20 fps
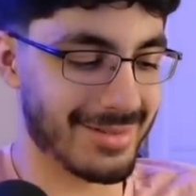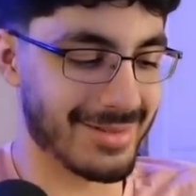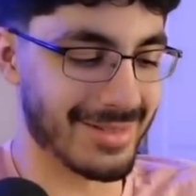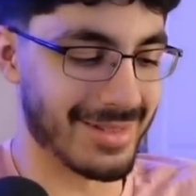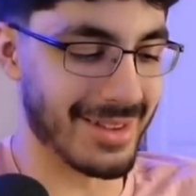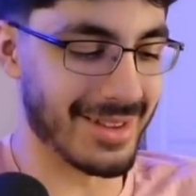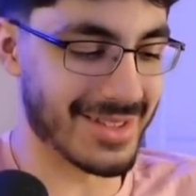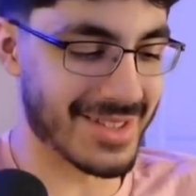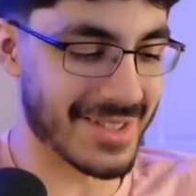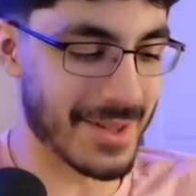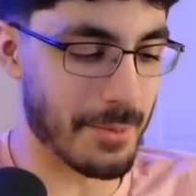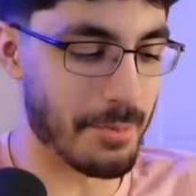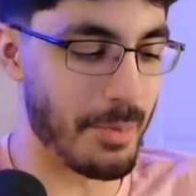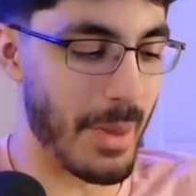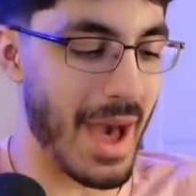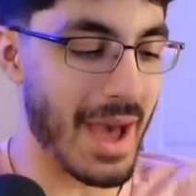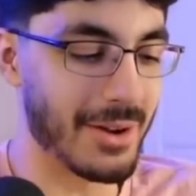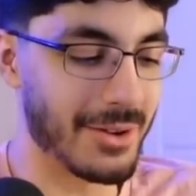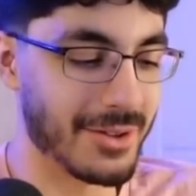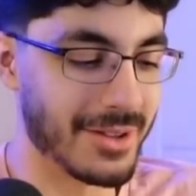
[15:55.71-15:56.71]
It's the
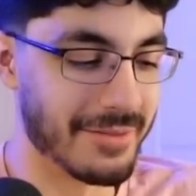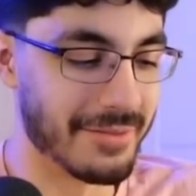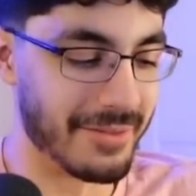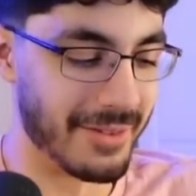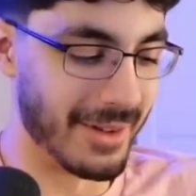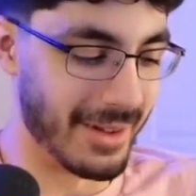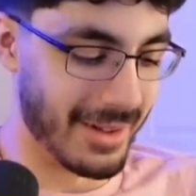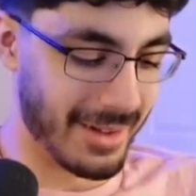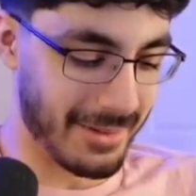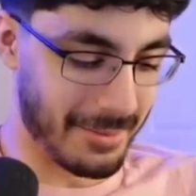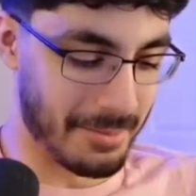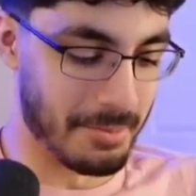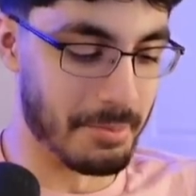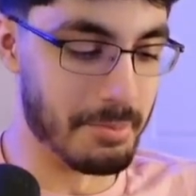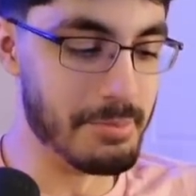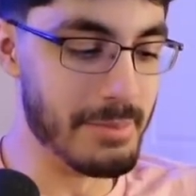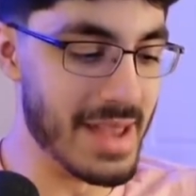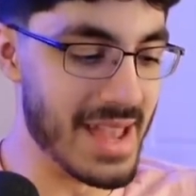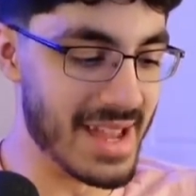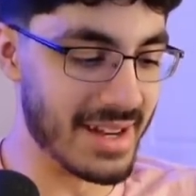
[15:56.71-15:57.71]
battle of
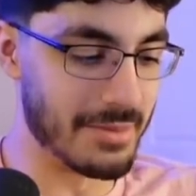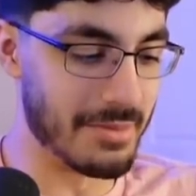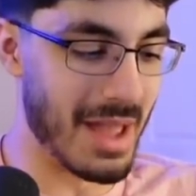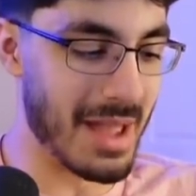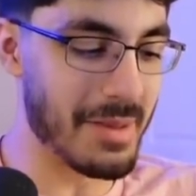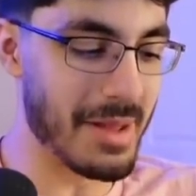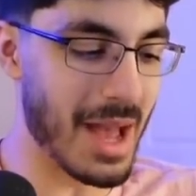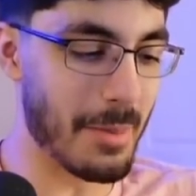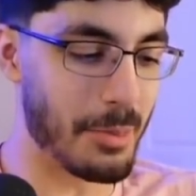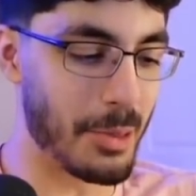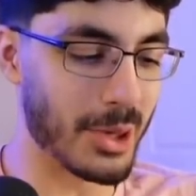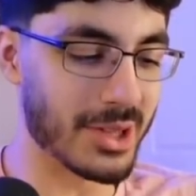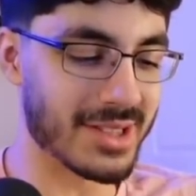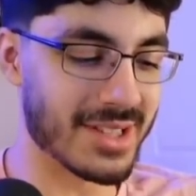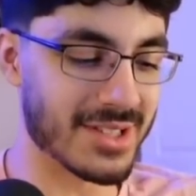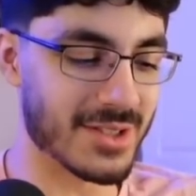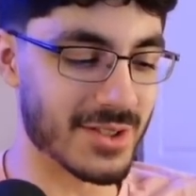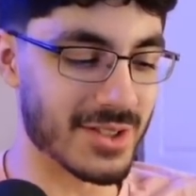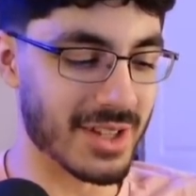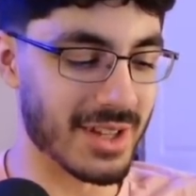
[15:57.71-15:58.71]
mid. Maybe I put
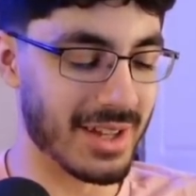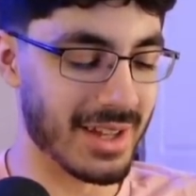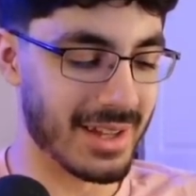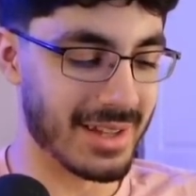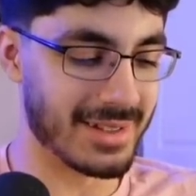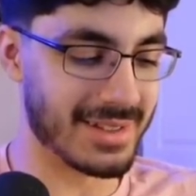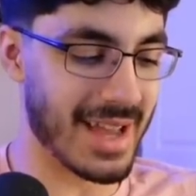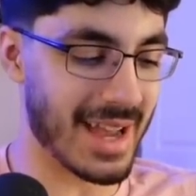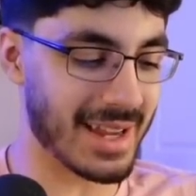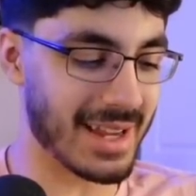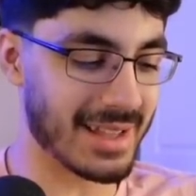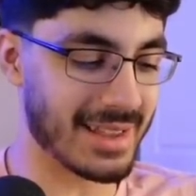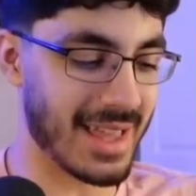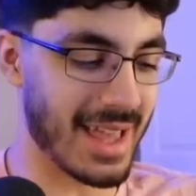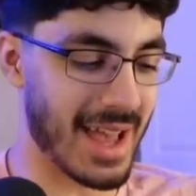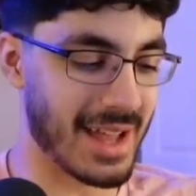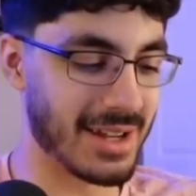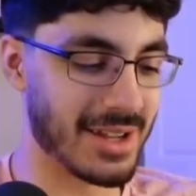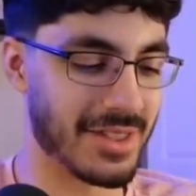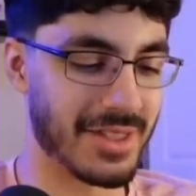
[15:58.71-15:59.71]
this deck at
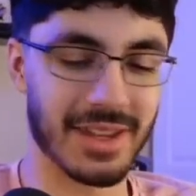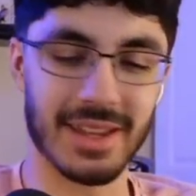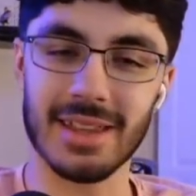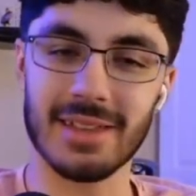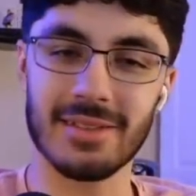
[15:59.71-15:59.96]
the end of the...